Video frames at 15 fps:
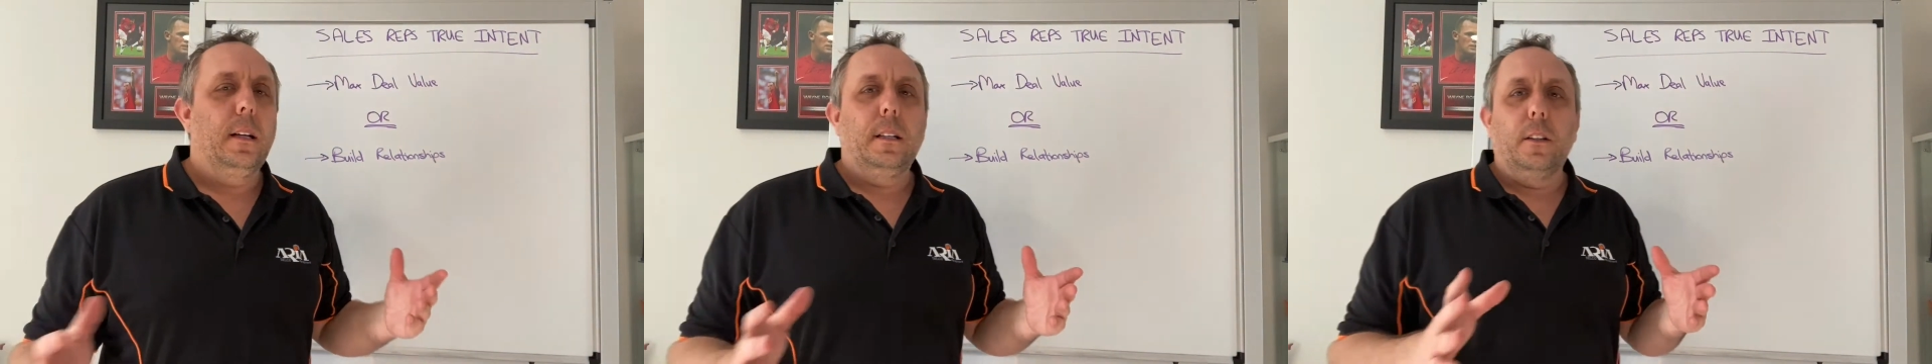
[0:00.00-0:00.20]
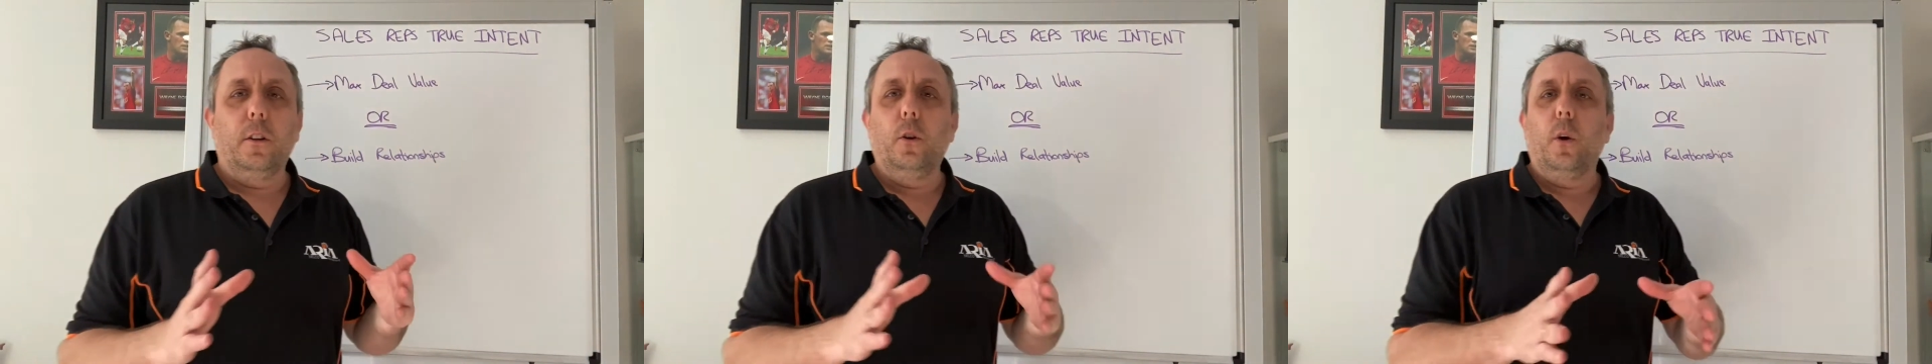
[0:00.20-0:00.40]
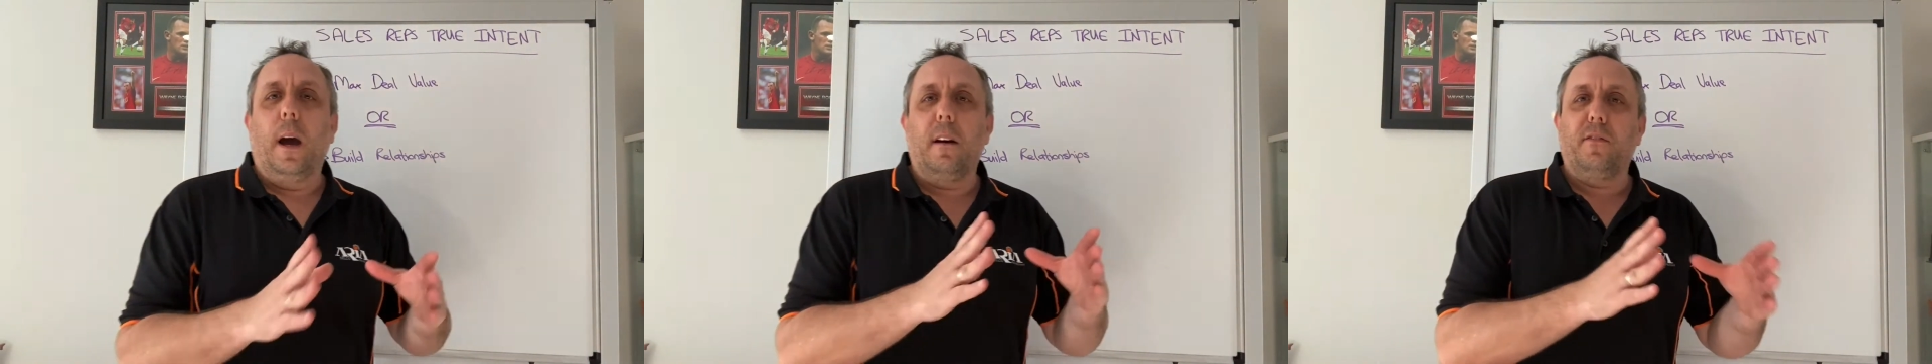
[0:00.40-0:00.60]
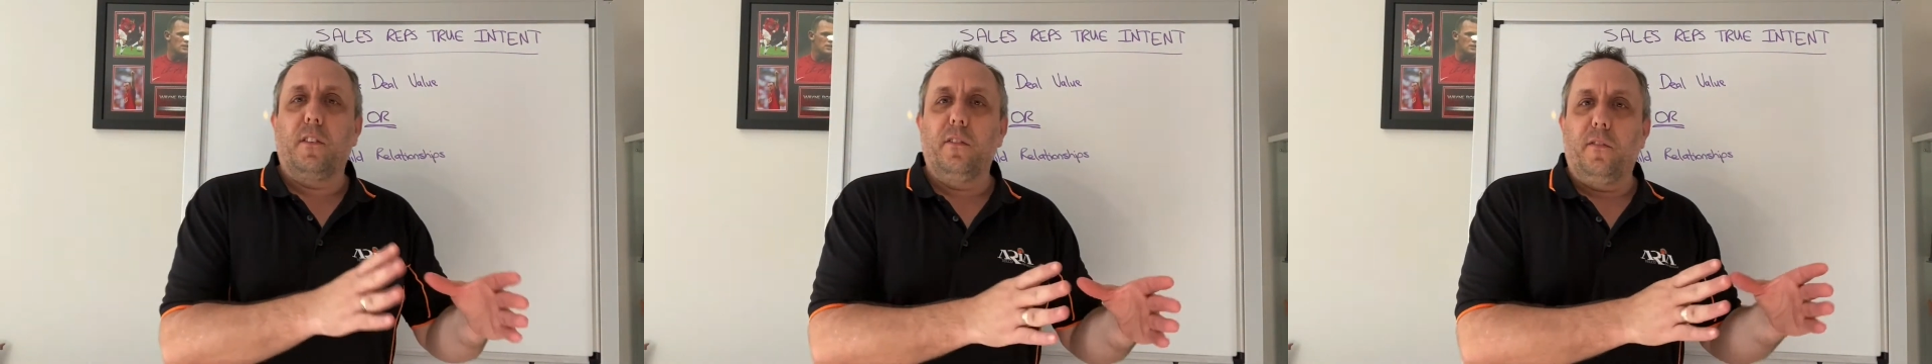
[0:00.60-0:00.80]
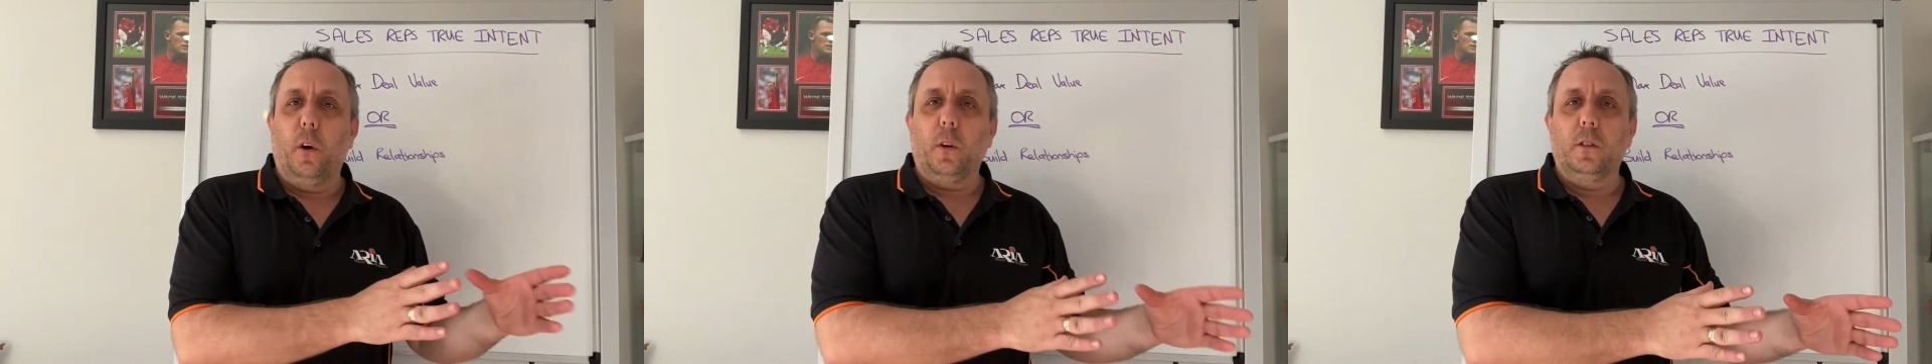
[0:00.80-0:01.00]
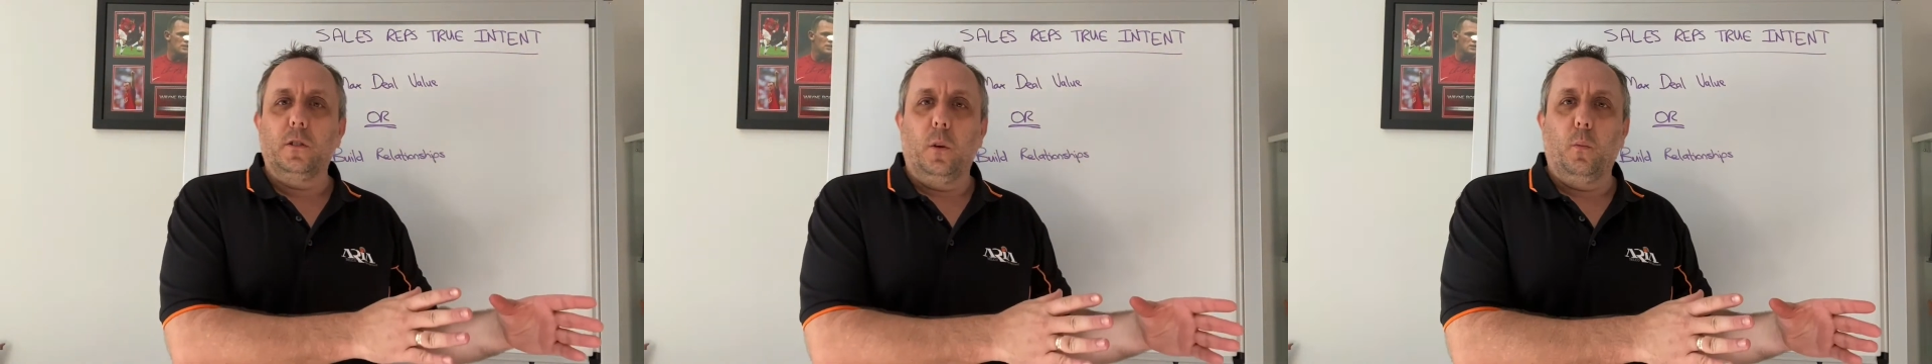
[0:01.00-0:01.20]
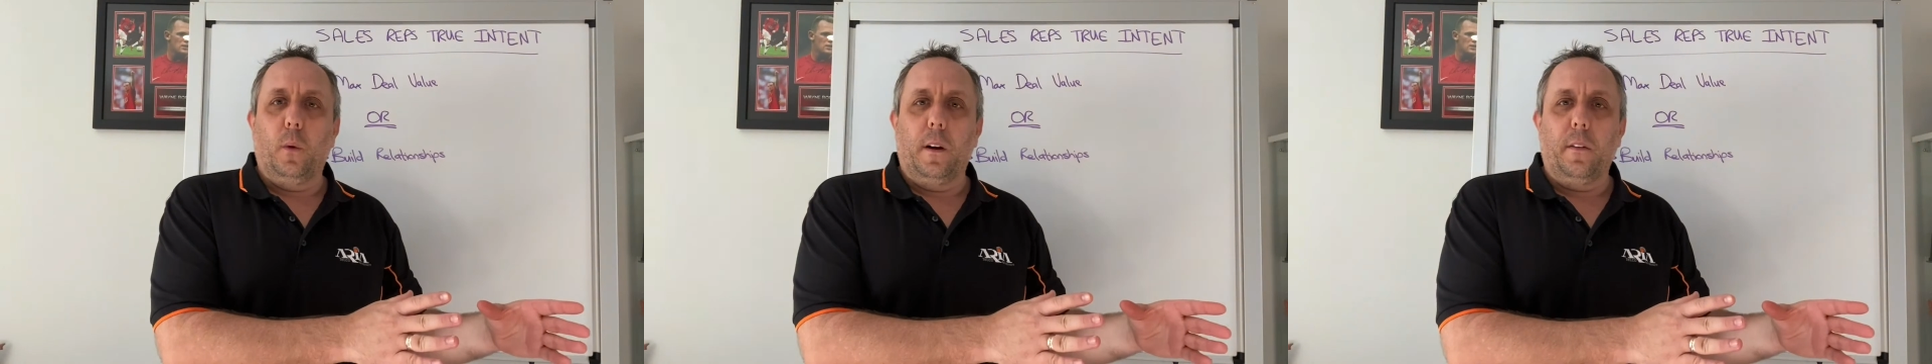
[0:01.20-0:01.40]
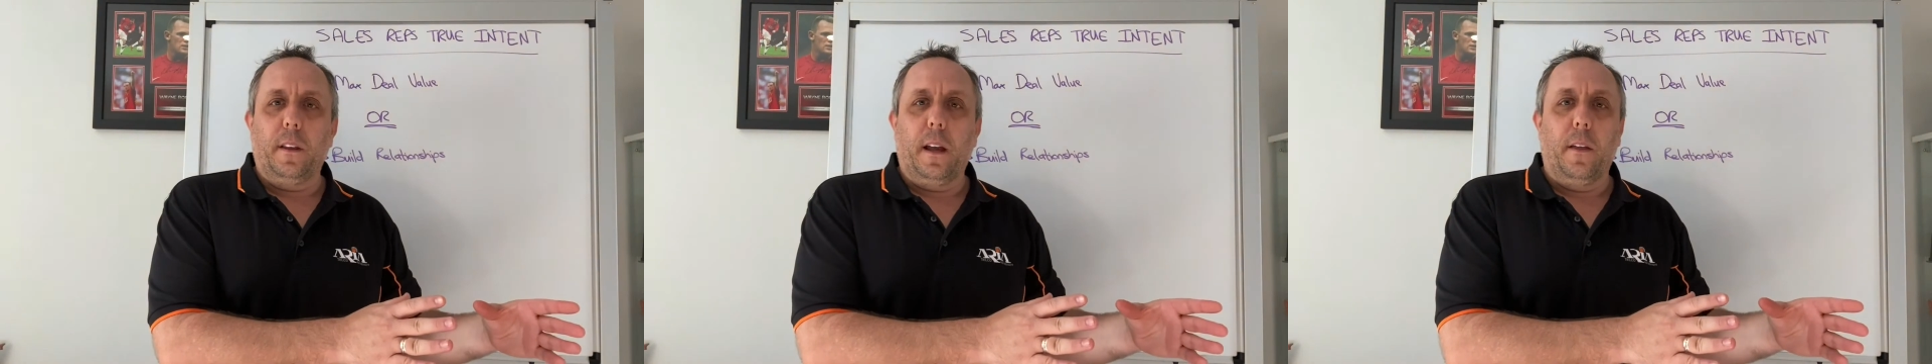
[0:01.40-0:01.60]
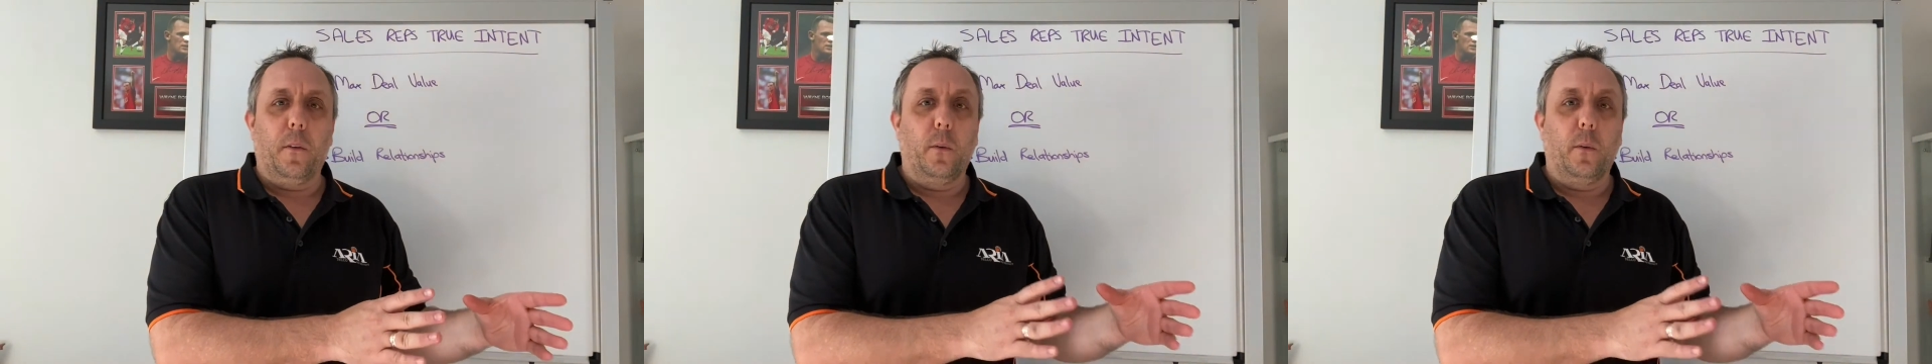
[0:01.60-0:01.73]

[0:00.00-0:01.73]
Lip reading: You have to focus on one or the other.